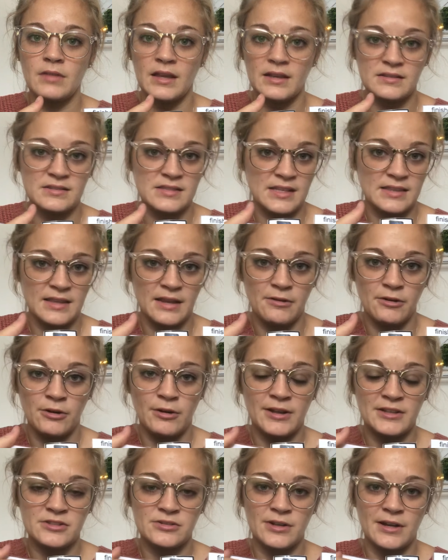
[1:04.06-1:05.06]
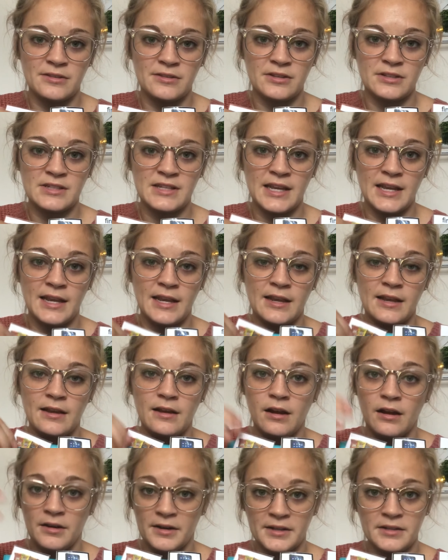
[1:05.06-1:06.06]
things that they request throughout their day
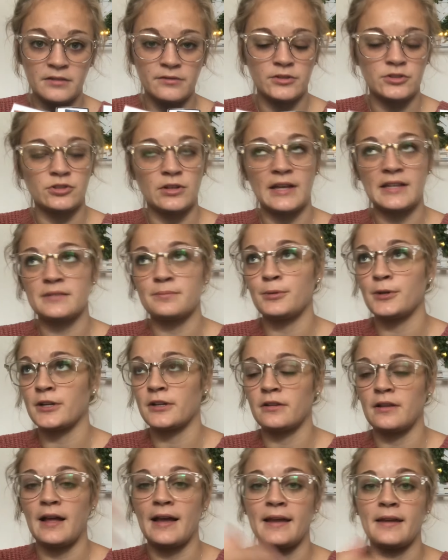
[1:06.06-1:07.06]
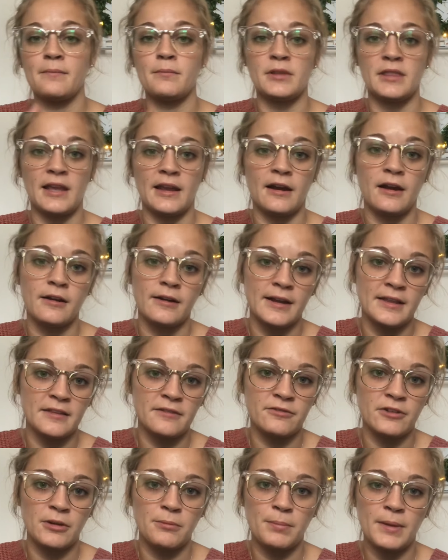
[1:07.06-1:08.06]
are individualized per client, but they are on the
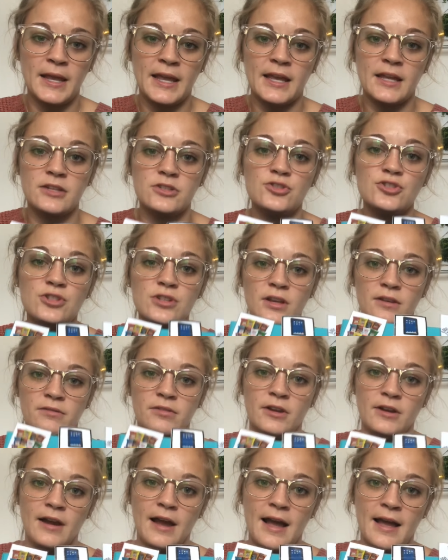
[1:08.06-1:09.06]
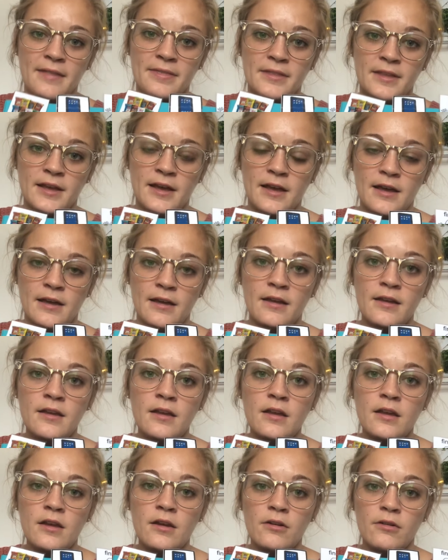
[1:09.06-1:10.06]
front page. If they're on the
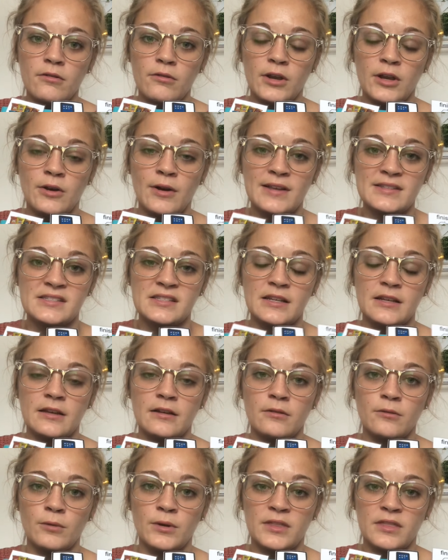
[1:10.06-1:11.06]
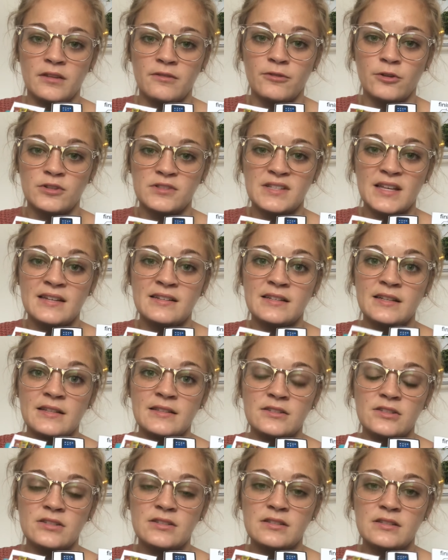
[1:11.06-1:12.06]
requesting with the full
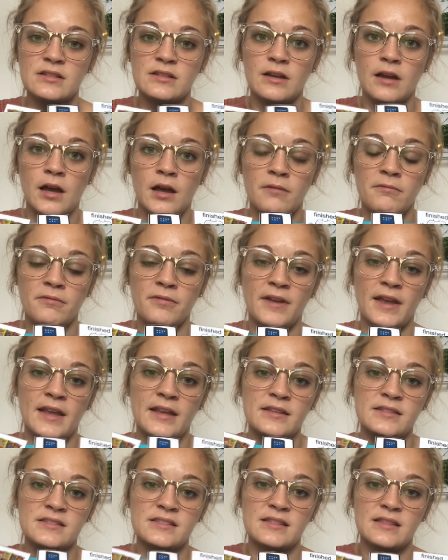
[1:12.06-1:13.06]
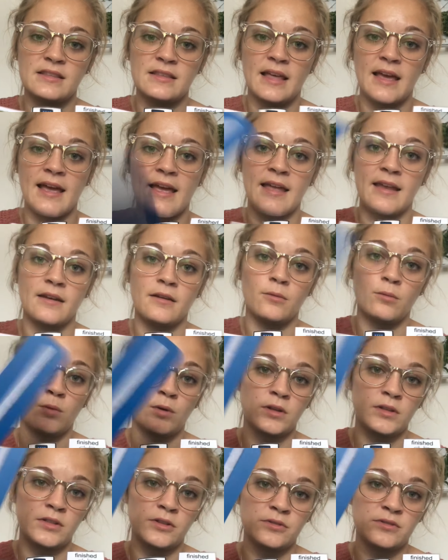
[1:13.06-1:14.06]
sentence phase, then
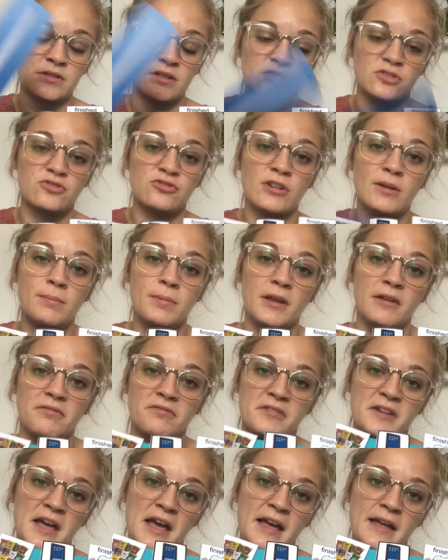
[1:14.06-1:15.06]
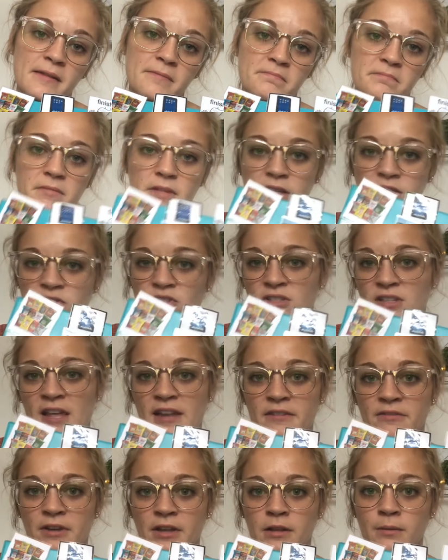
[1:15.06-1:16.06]
we'll use the strip. If not, it's just
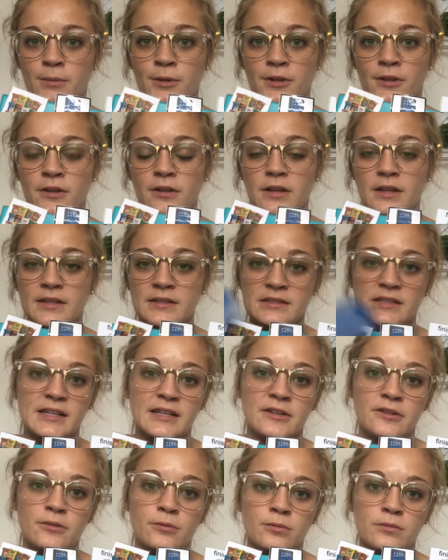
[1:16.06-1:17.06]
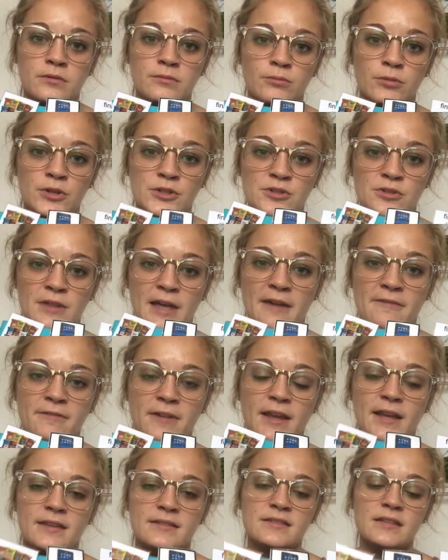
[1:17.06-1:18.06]
not available until we're to that
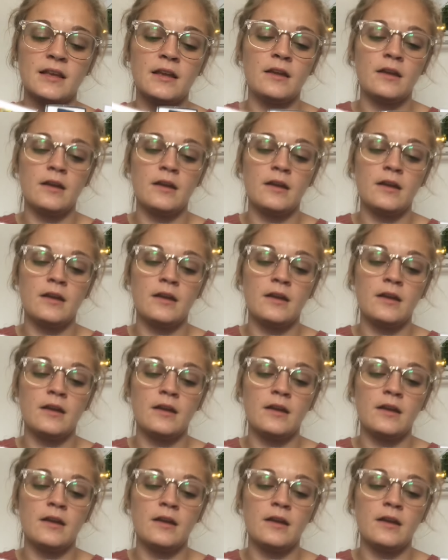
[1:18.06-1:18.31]
phase.